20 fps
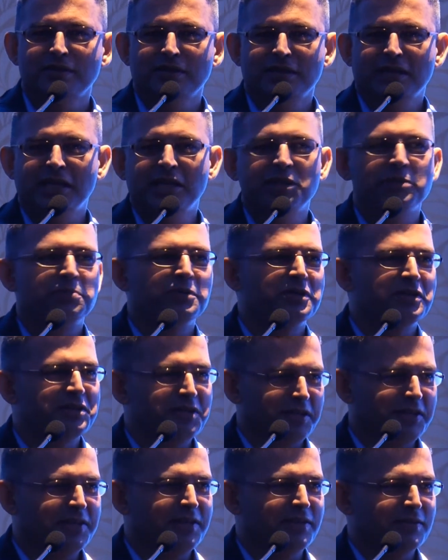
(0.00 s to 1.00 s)
independent
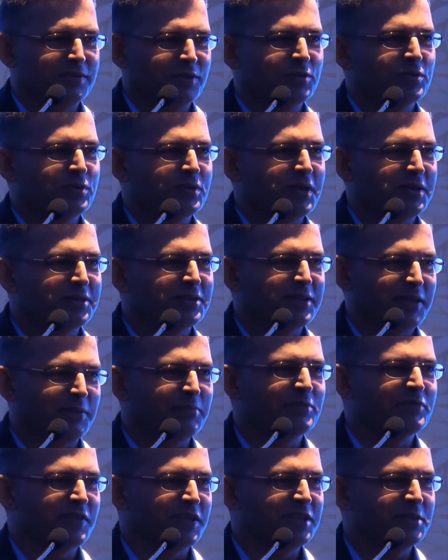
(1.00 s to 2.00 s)
India, at the time
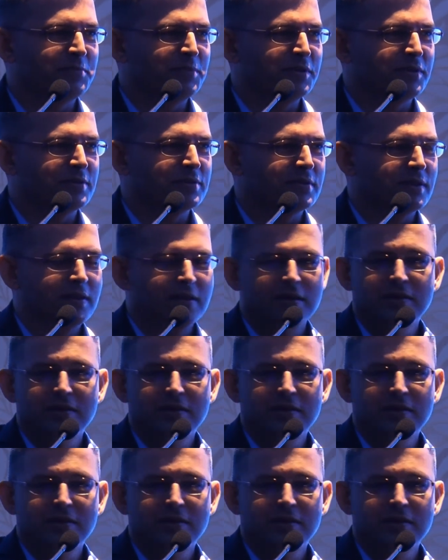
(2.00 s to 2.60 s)
of independence.